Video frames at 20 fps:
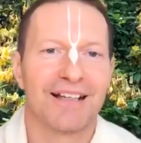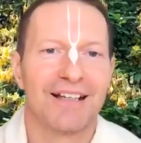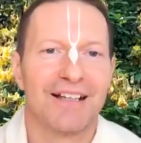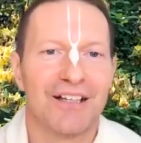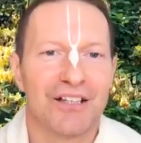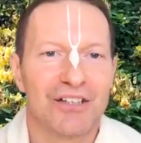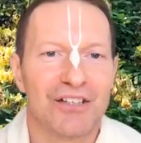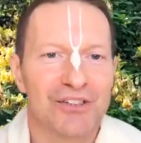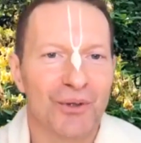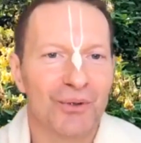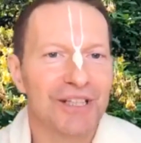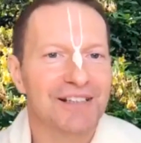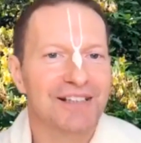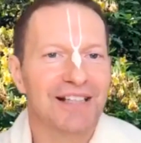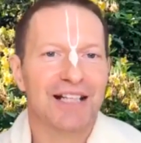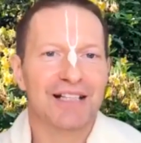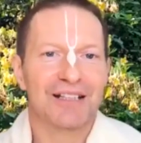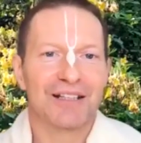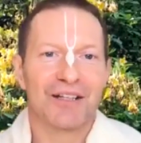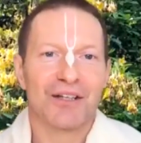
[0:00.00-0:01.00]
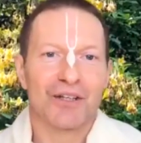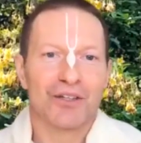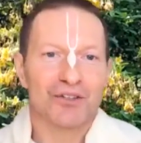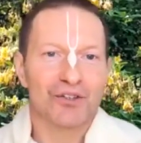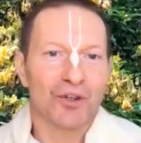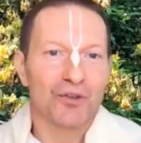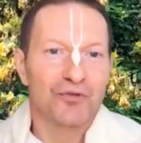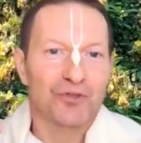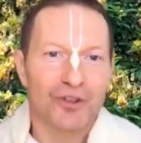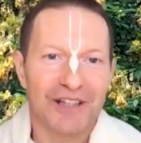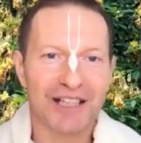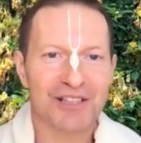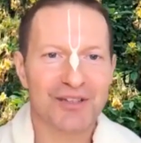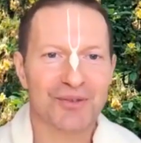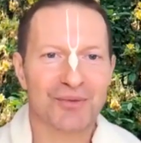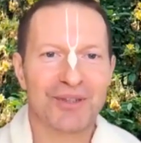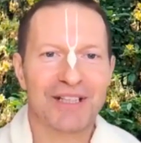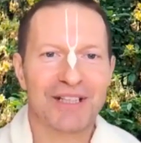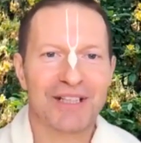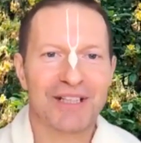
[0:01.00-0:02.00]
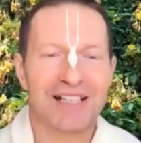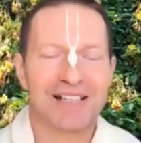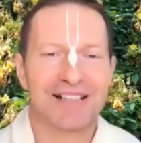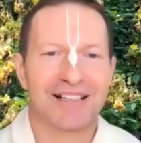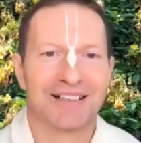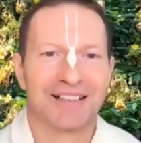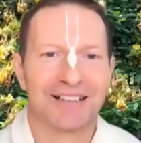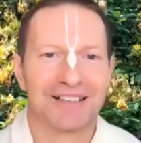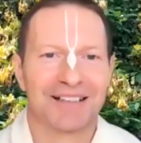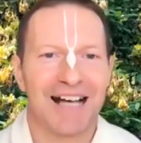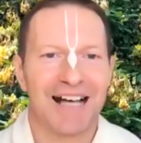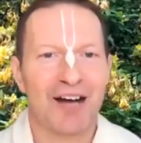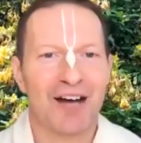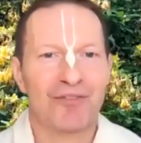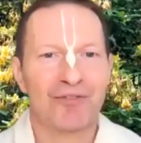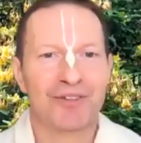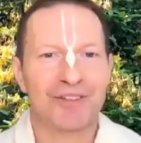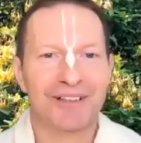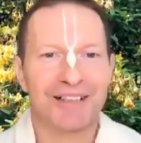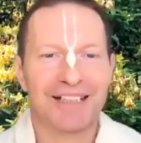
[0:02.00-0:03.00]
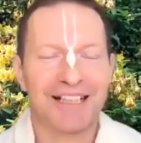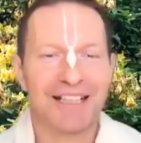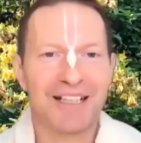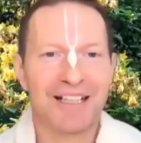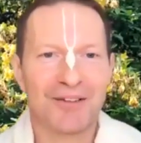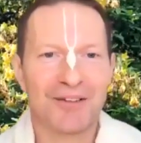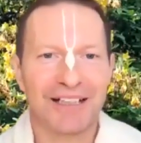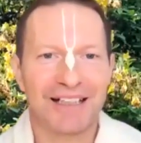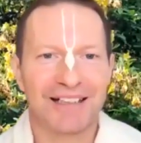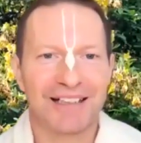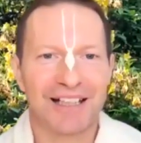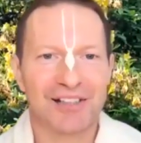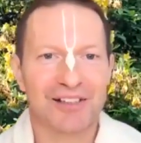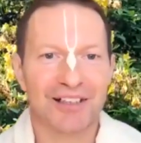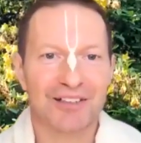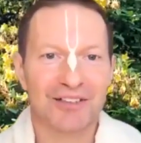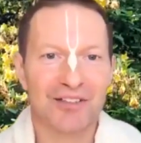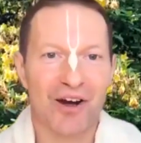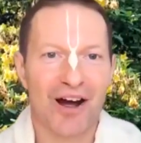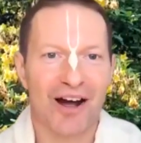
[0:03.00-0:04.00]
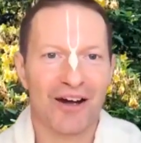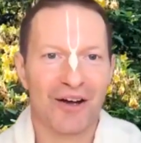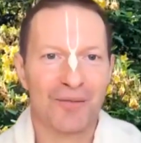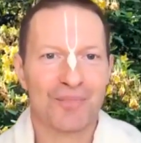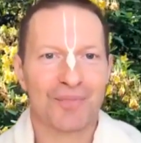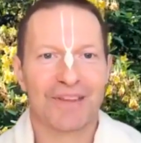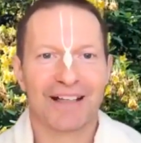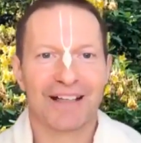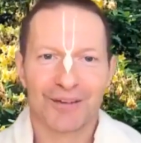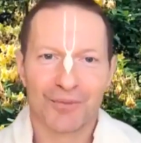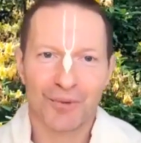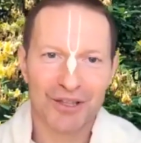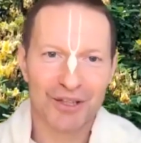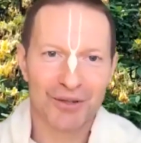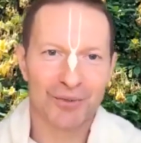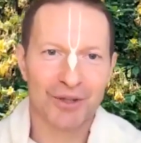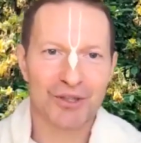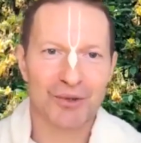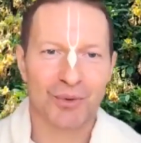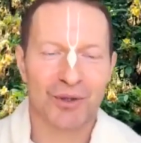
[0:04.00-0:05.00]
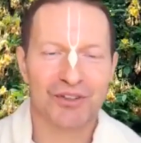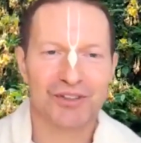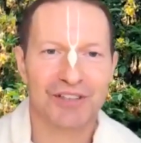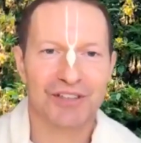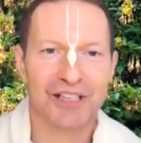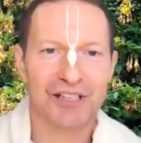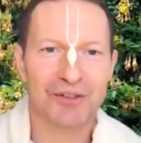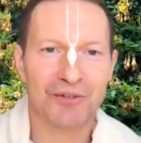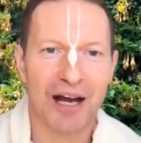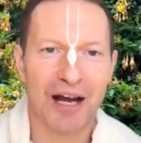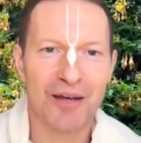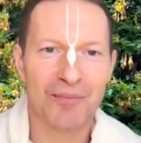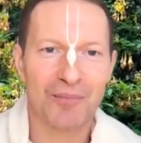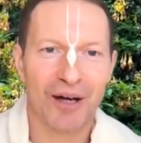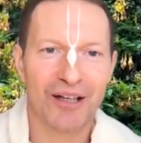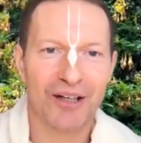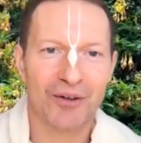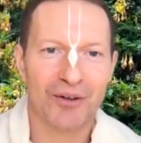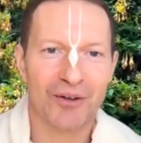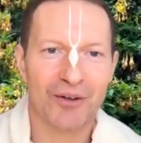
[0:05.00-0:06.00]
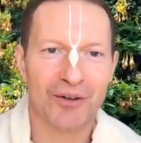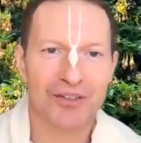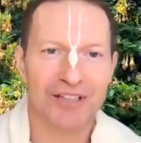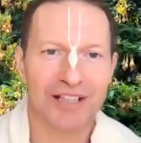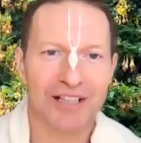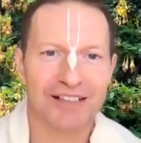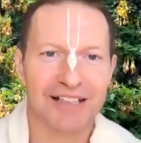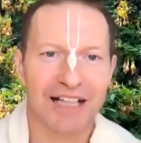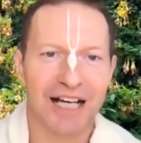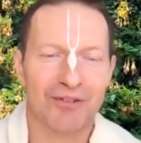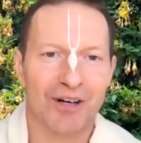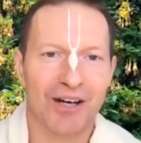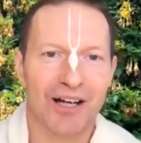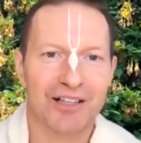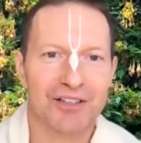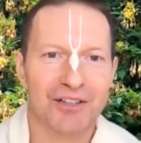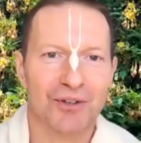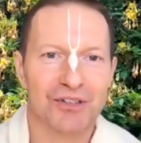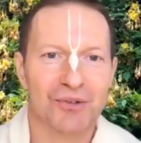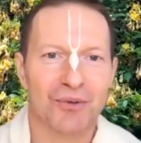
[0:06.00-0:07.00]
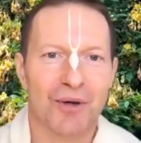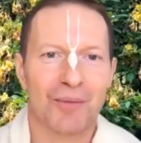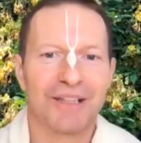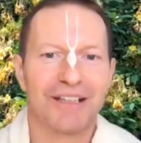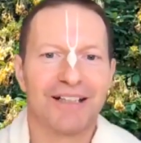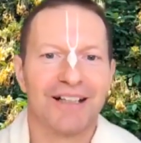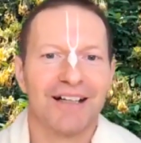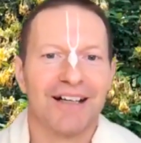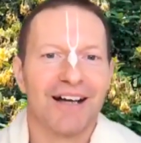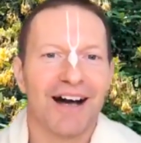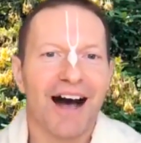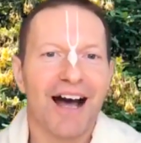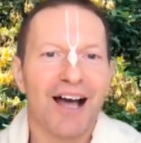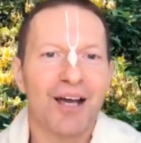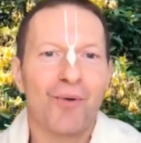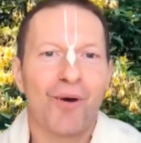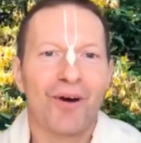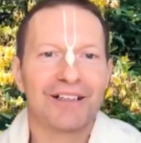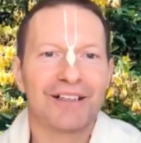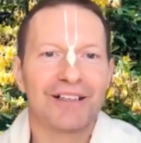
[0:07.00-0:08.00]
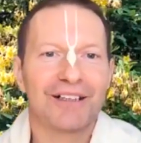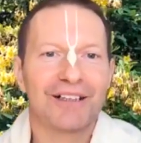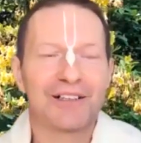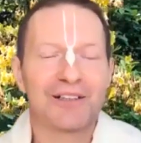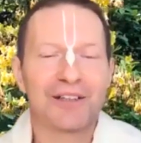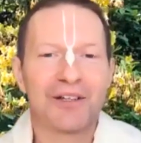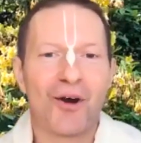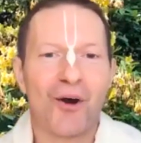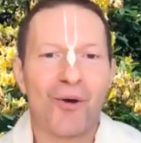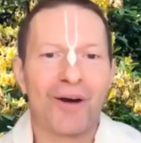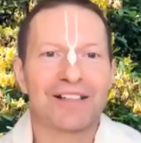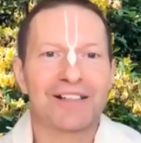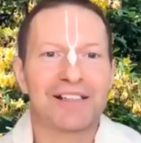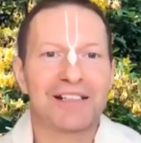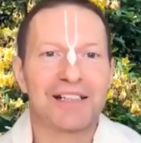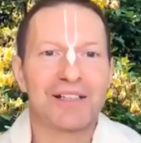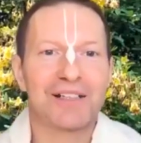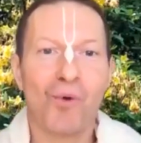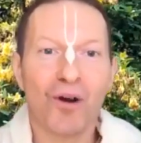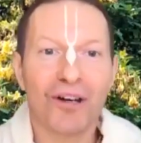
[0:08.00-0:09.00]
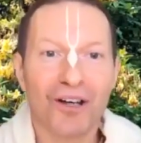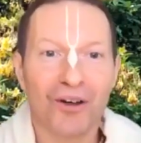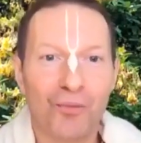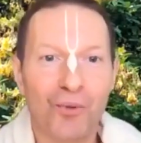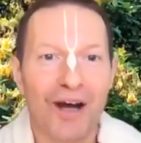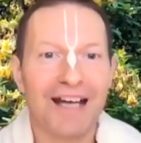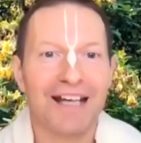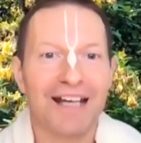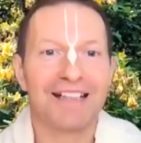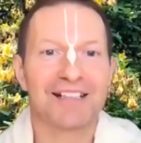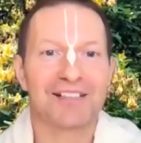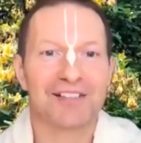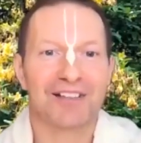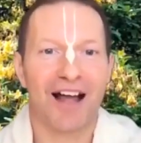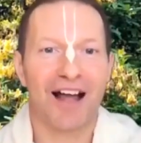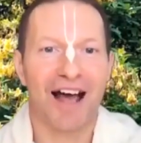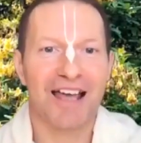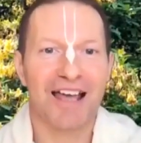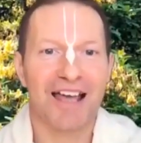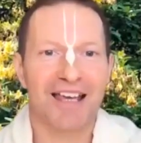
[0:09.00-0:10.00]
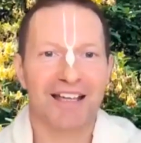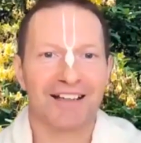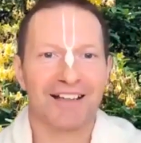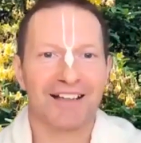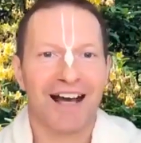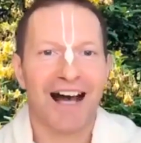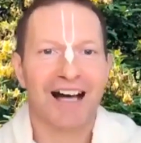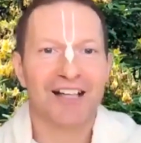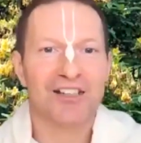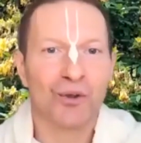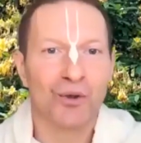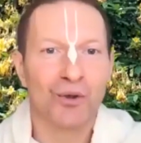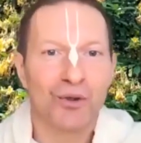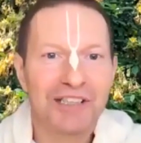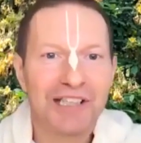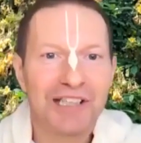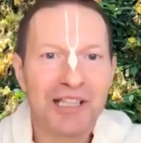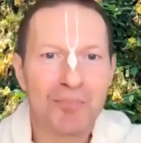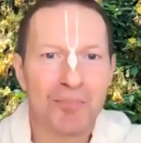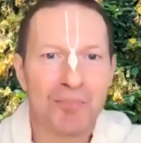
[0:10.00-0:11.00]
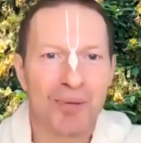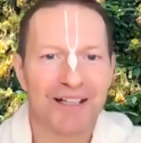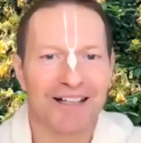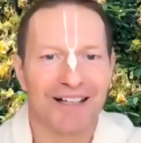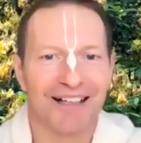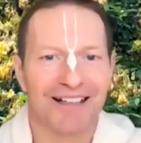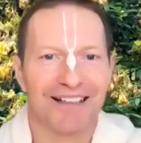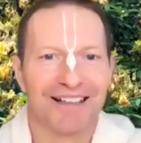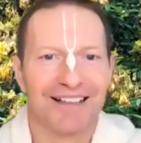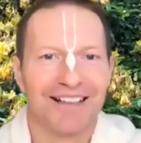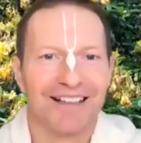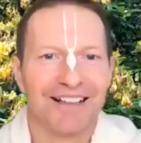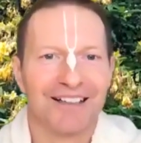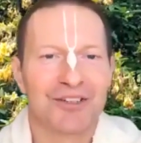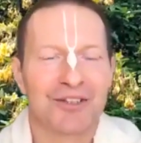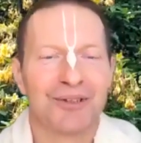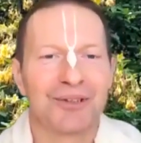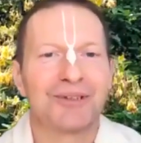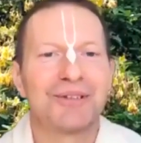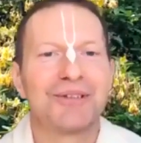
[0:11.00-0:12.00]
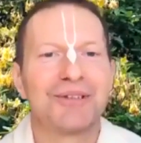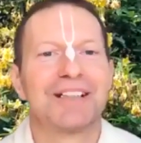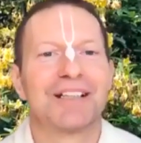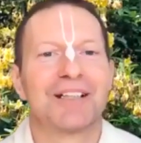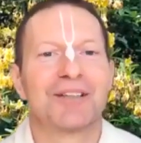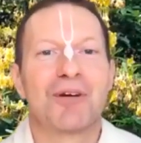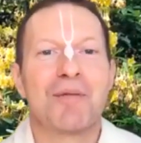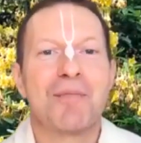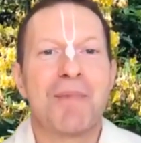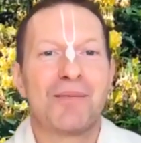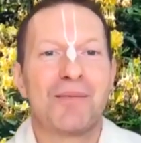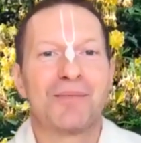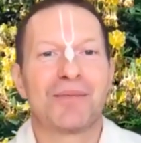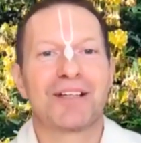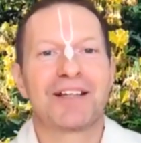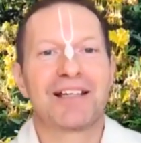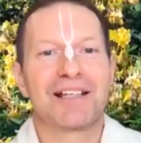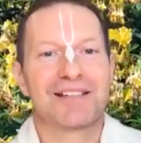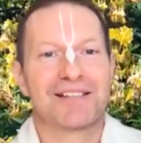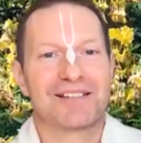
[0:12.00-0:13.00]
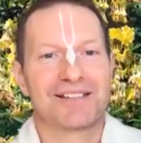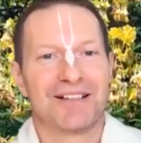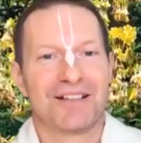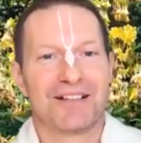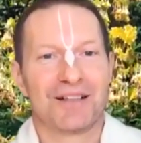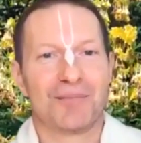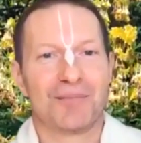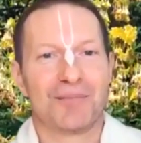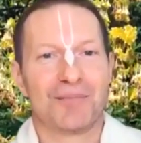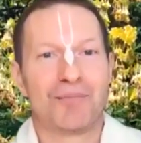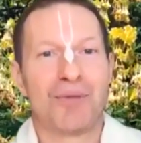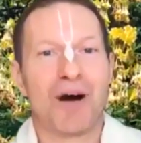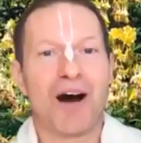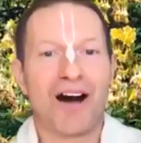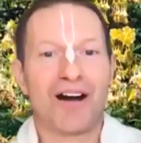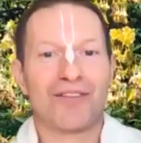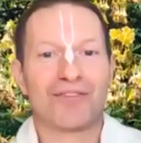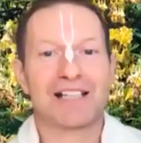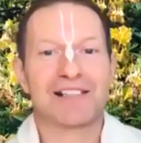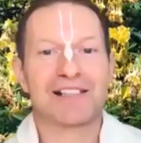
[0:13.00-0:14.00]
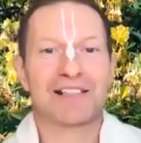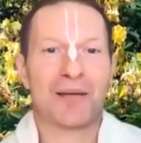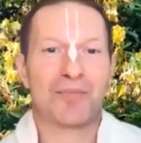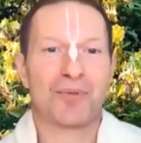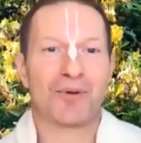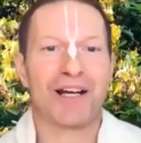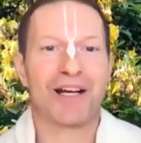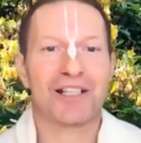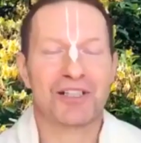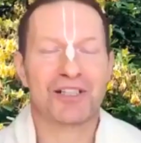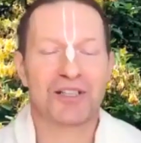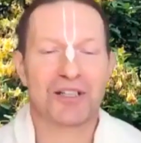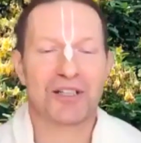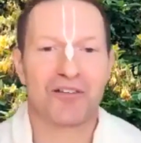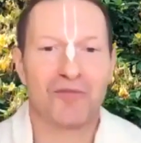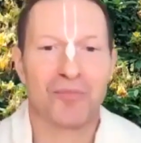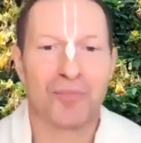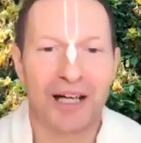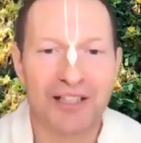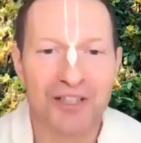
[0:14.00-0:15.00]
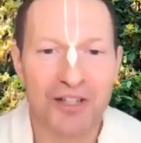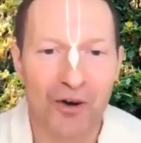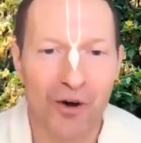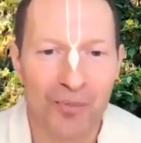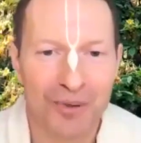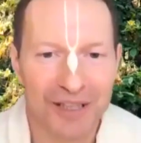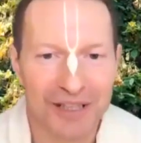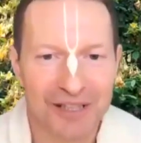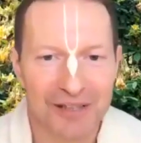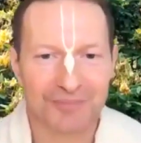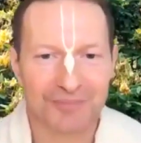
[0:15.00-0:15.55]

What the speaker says: So he said, so for this reason, after hearing this katha, which was described by Krishna's Kaviraj Goswami, I wanted to go and see what a whale is like as a Udipana to remember this bhav, this separation of Braja Gopis.